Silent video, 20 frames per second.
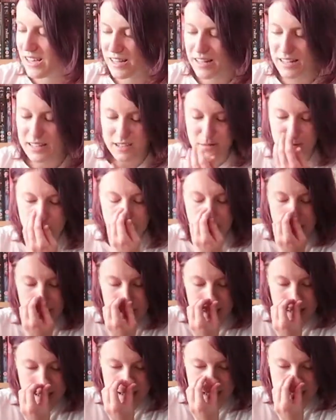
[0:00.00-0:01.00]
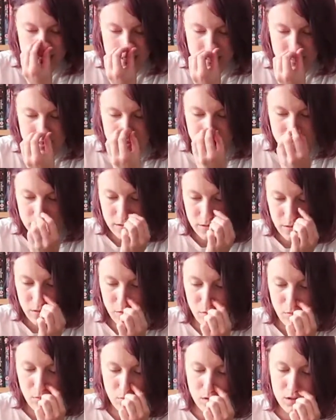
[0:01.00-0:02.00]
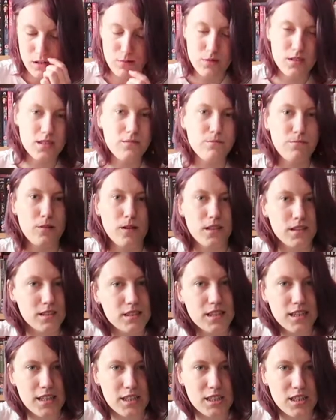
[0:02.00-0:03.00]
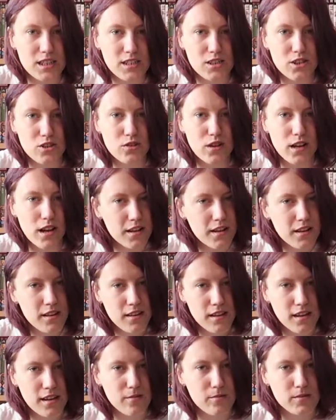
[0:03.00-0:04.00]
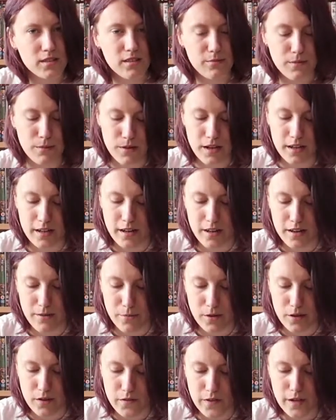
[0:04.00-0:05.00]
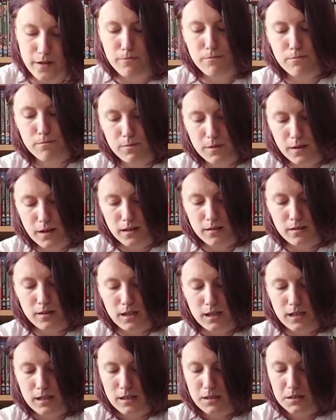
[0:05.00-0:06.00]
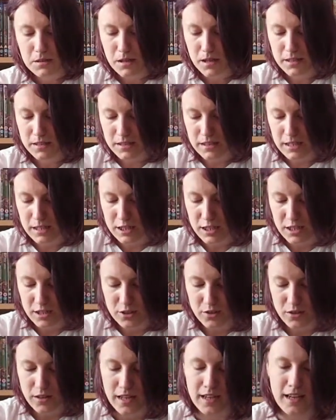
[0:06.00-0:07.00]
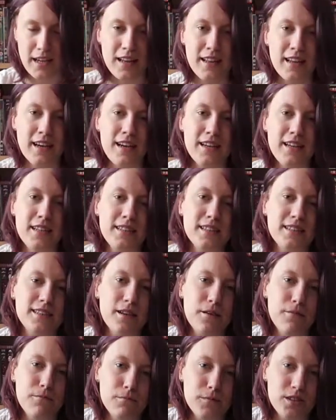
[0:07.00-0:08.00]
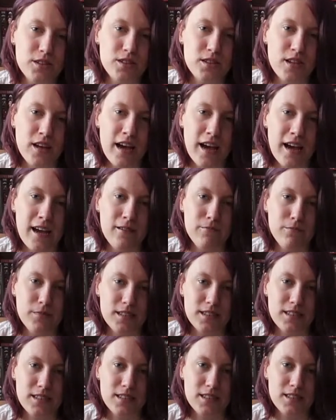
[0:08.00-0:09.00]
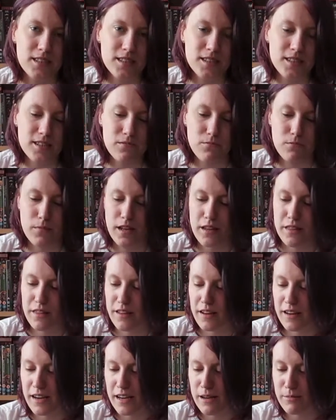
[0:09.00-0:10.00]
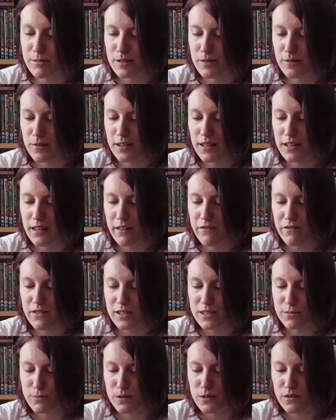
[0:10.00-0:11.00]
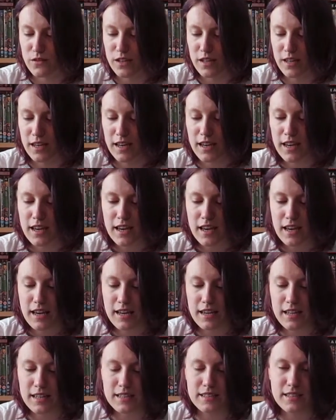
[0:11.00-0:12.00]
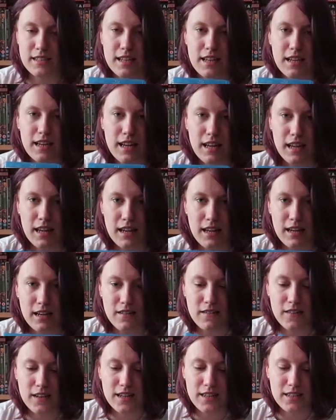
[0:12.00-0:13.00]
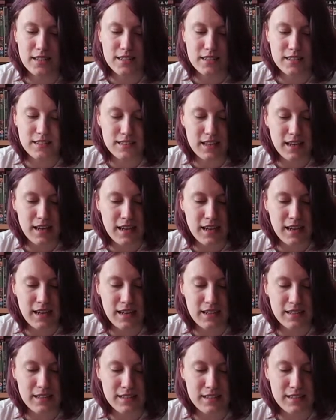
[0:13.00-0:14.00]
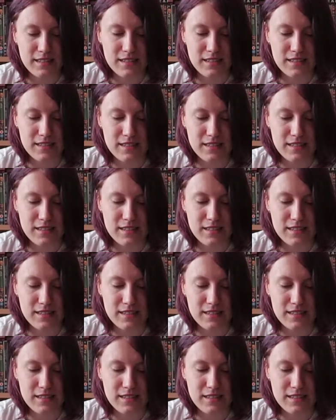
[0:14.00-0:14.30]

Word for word: uh, next one is one I was surprised I actually enjoyed. I didn't think it was going to be my kind of movie, but I did actually enjoy it and that is Mr. and Mrs. Smith. I absolutely love this movie. It is hilarious and